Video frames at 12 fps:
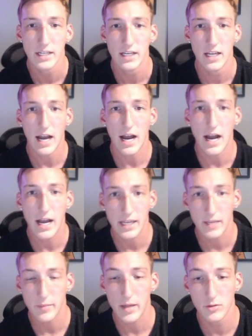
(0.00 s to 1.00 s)
I
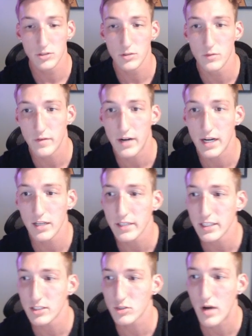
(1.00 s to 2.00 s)
am able to
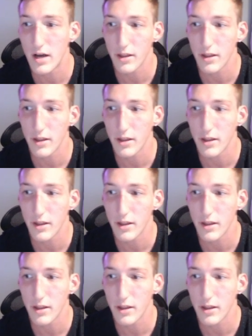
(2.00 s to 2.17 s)
finally squat